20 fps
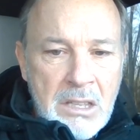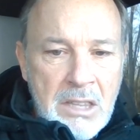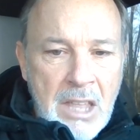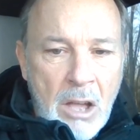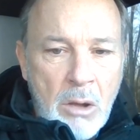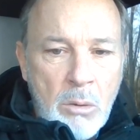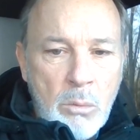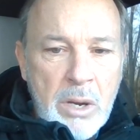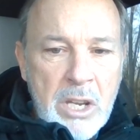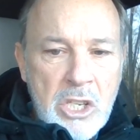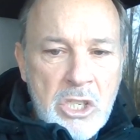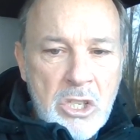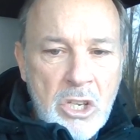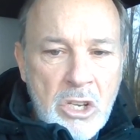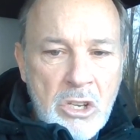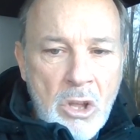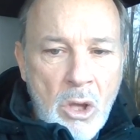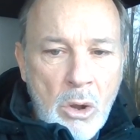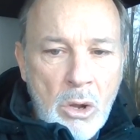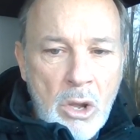that we
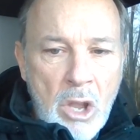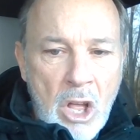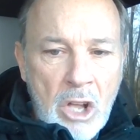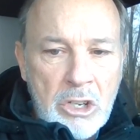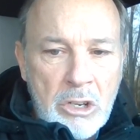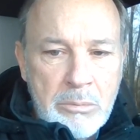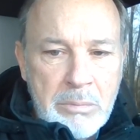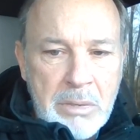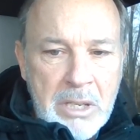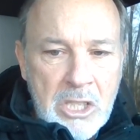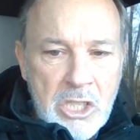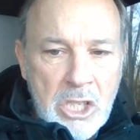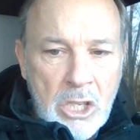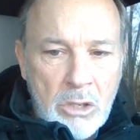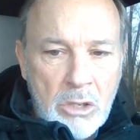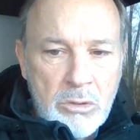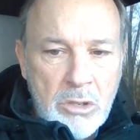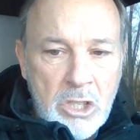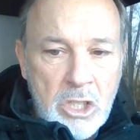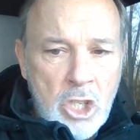should no longer be
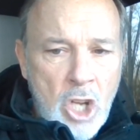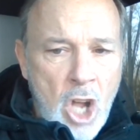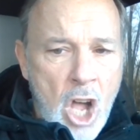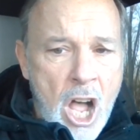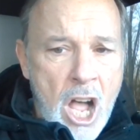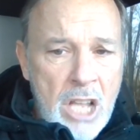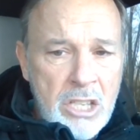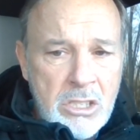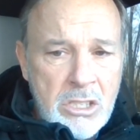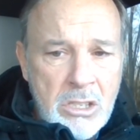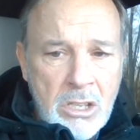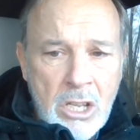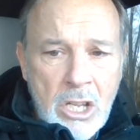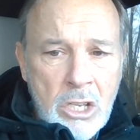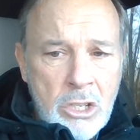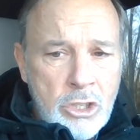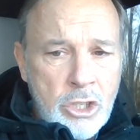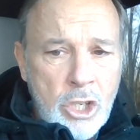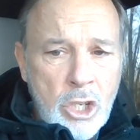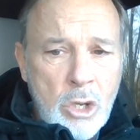children tossed
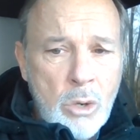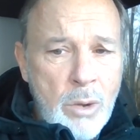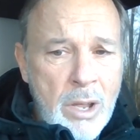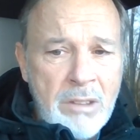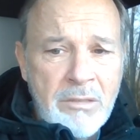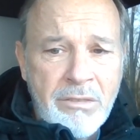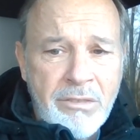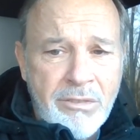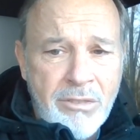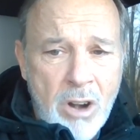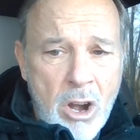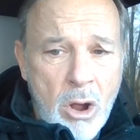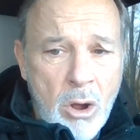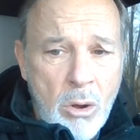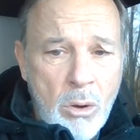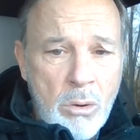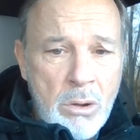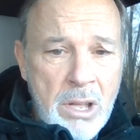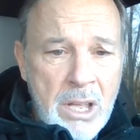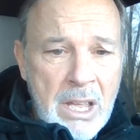to and
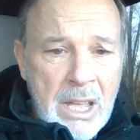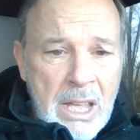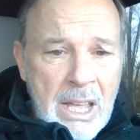fro